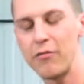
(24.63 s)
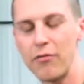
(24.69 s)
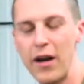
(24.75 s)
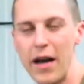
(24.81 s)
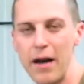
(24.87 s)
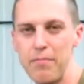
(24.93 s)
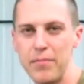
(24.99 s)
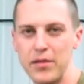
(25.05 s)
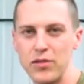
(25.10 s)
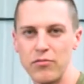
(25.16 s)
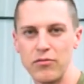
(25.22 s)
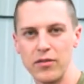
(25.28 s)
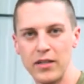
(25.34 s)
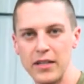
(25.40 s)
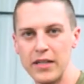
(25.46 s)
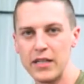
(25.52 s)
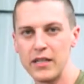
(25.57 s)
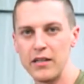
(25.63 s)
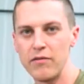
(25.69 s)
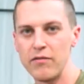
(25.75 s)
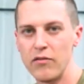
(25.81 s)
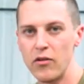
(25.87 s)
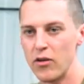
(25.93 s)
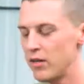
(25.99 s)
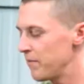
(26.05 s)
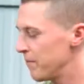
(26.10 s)
wrap is really good
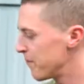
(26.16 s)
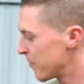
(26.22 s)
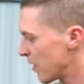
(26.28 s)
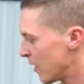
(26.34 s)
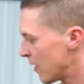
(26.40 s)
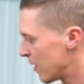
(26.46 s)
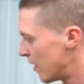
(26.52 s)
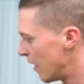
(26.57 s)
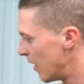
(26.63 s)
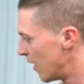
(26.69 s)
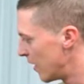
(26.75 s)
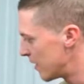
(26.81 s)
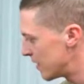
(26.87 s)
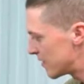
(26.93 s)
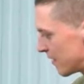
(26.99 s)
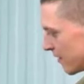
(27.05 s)
for is